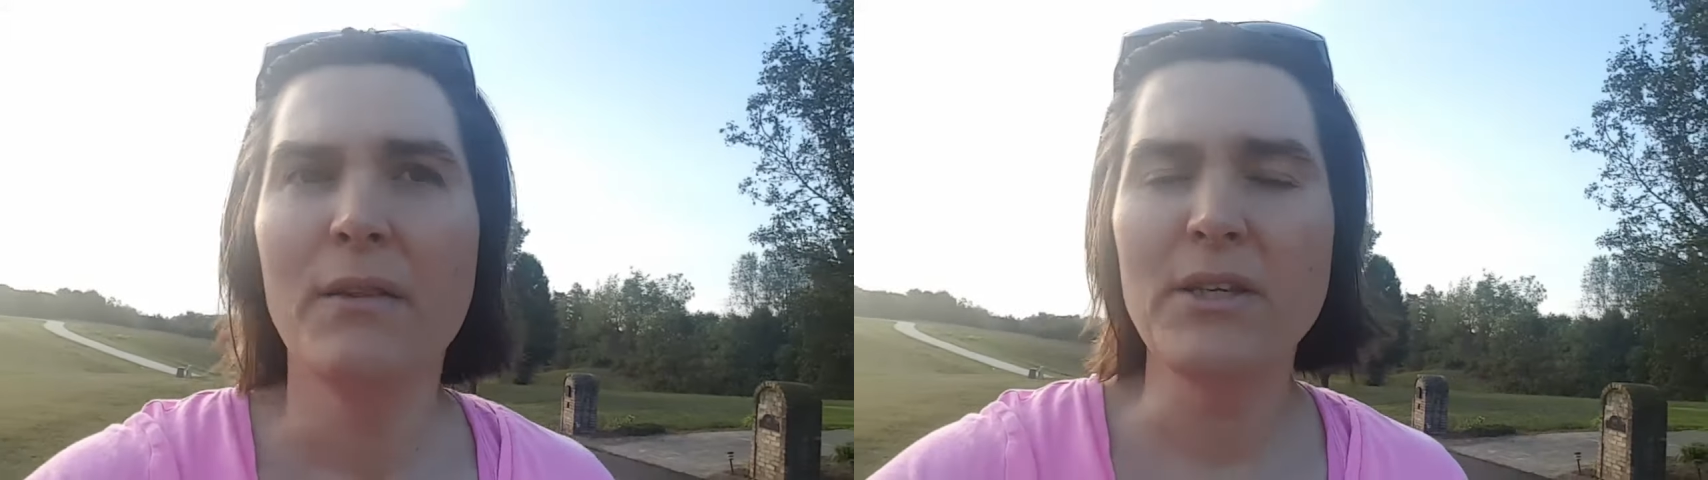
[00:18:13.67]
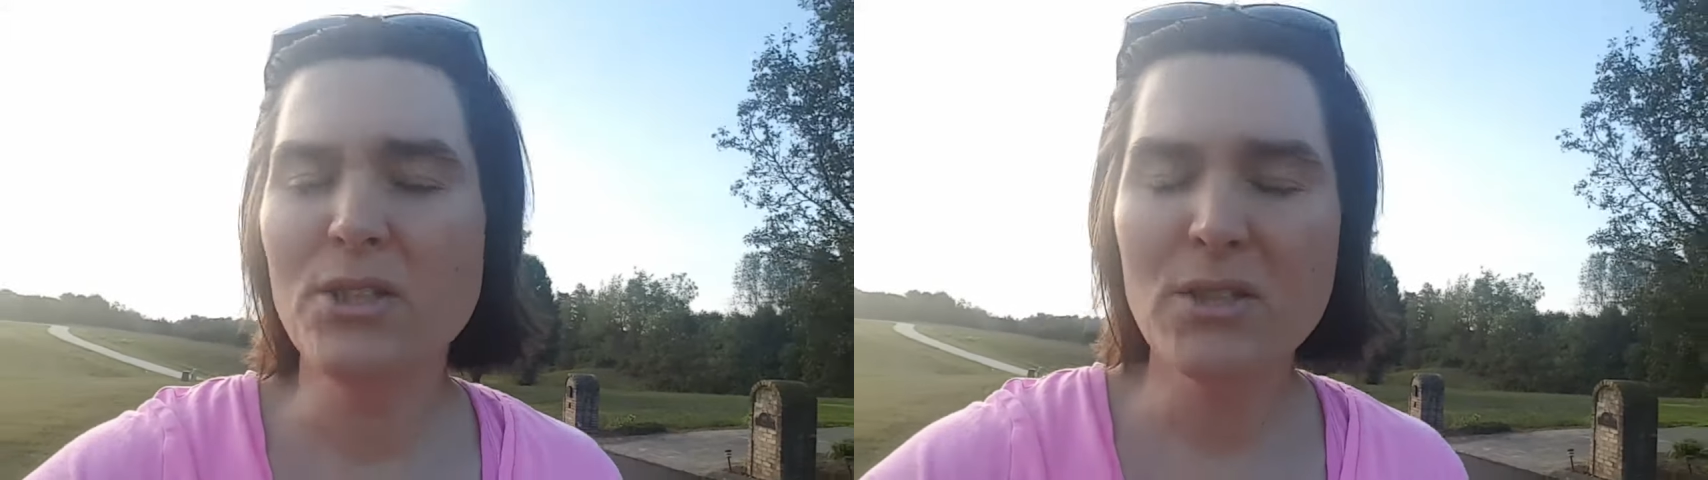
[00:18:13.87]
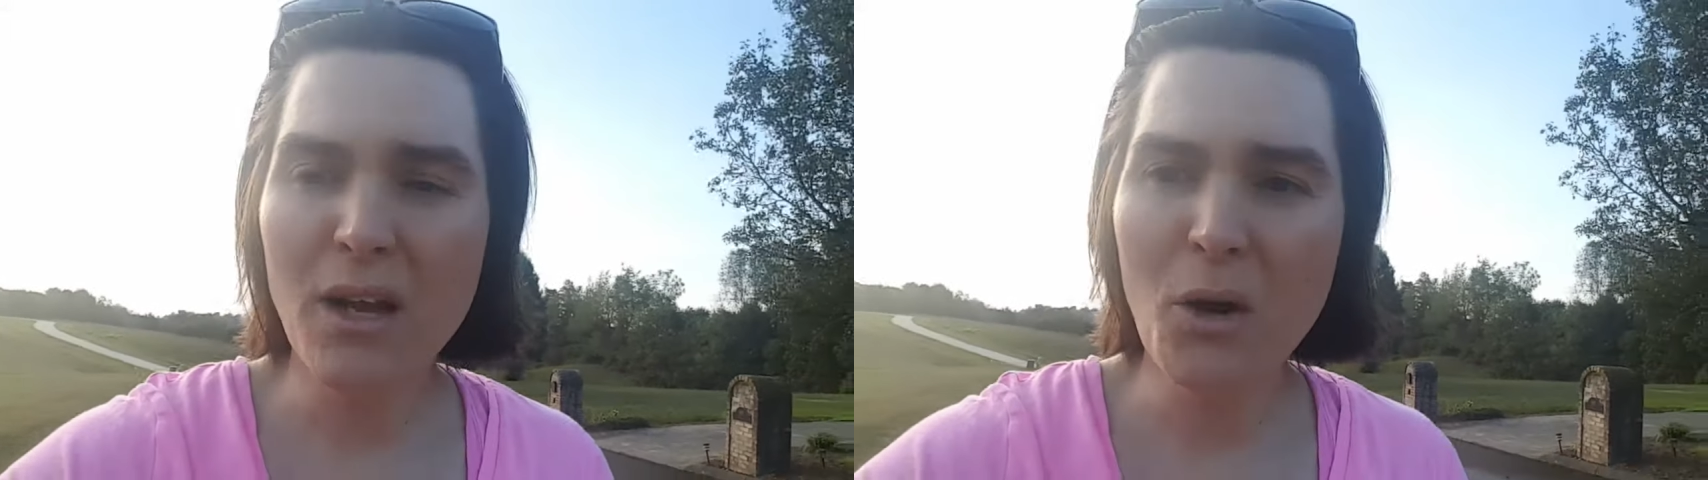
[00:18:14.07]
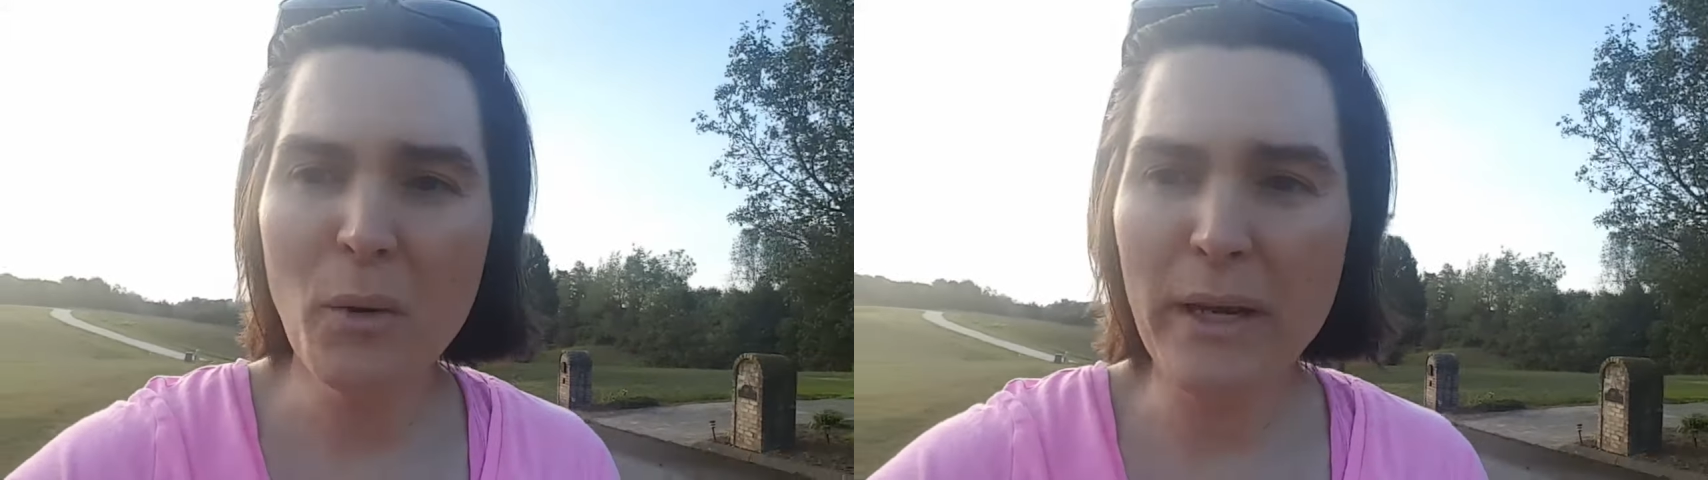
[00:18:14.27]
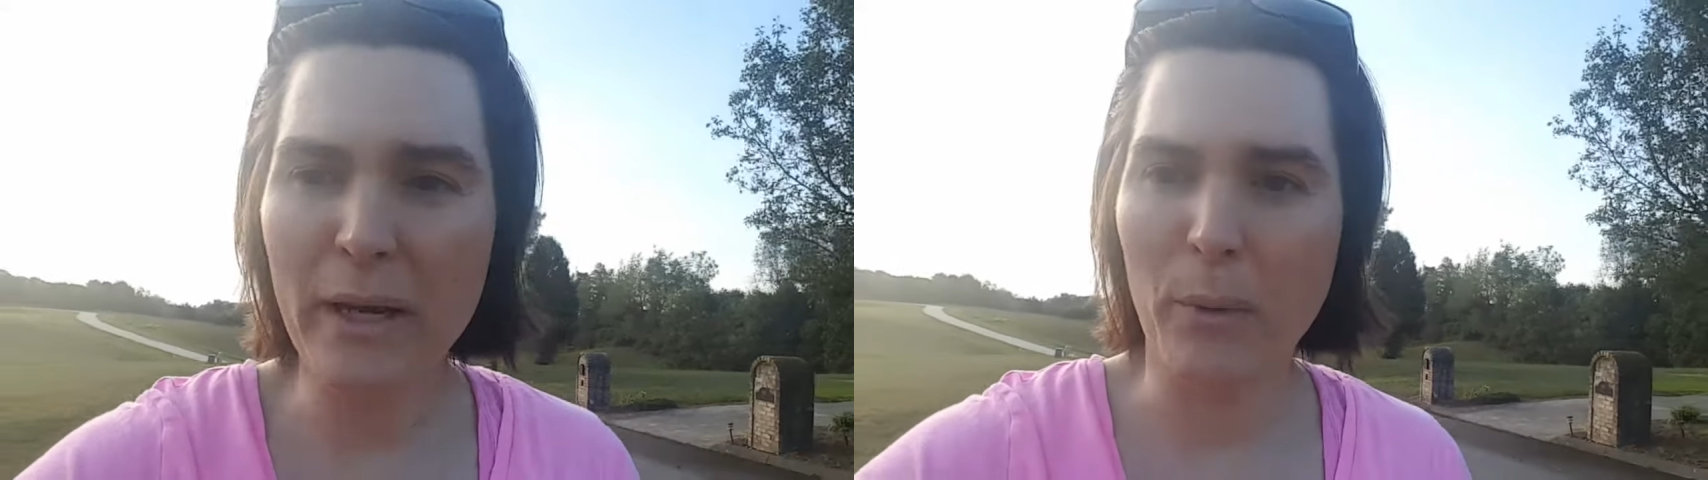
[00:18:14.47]
That's just not
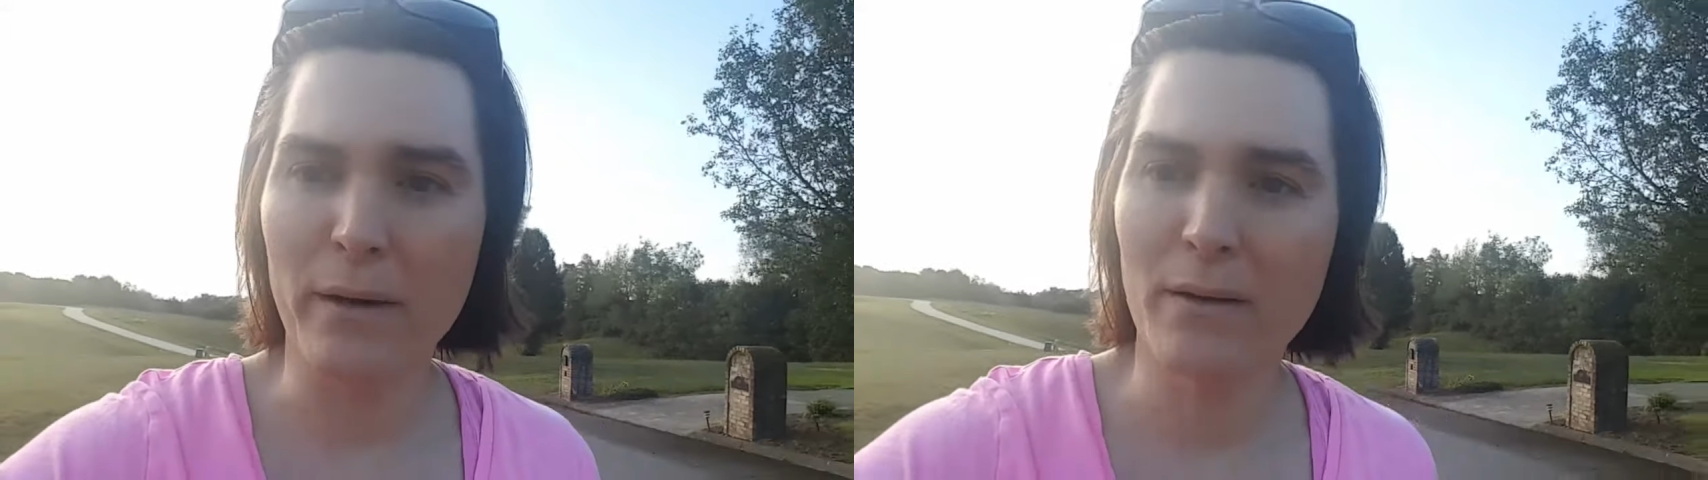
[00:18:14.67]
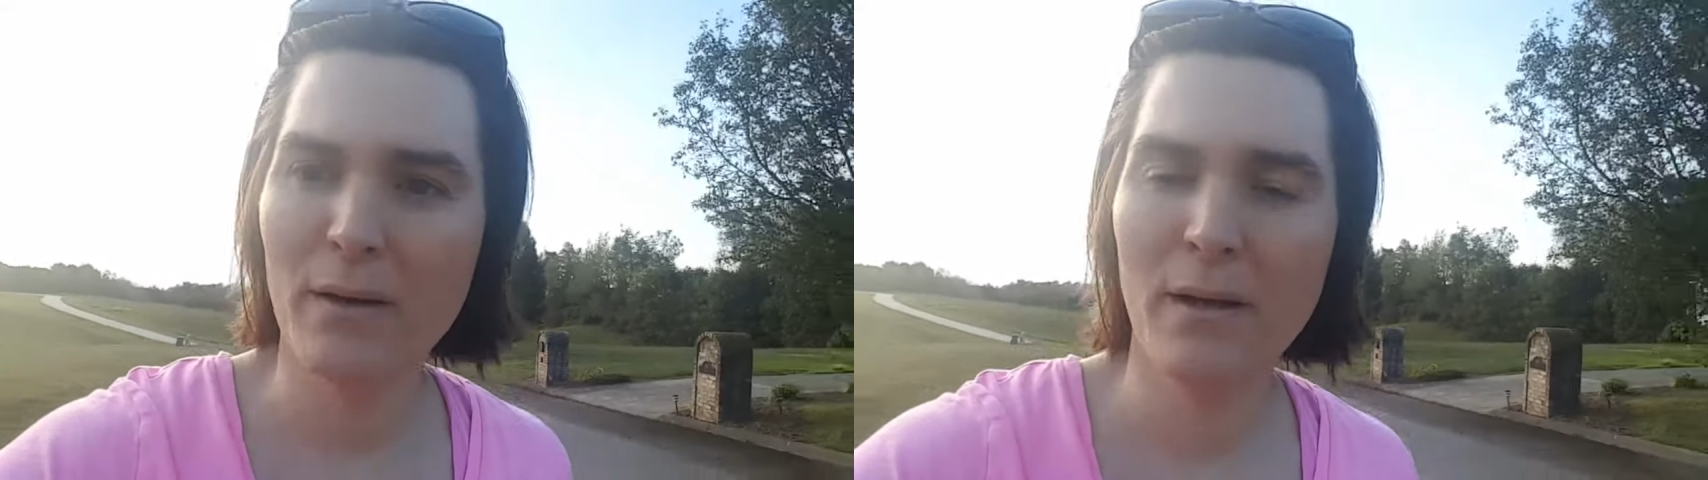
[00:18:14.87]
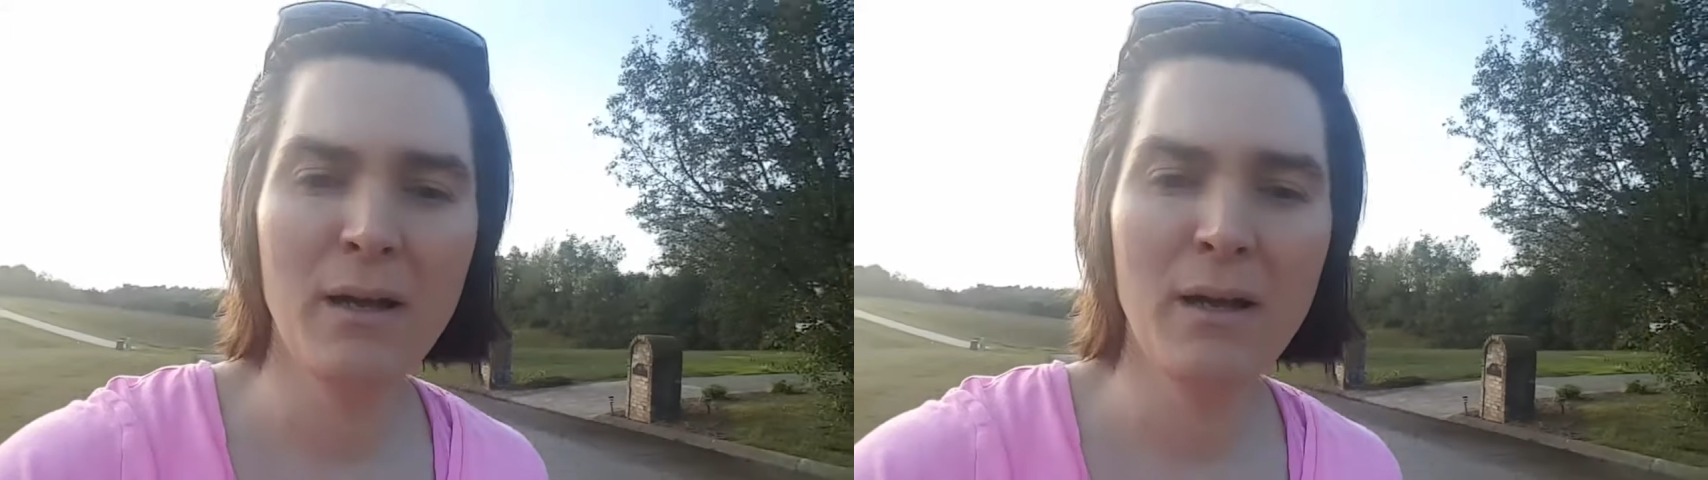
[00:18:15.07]
going anywhere.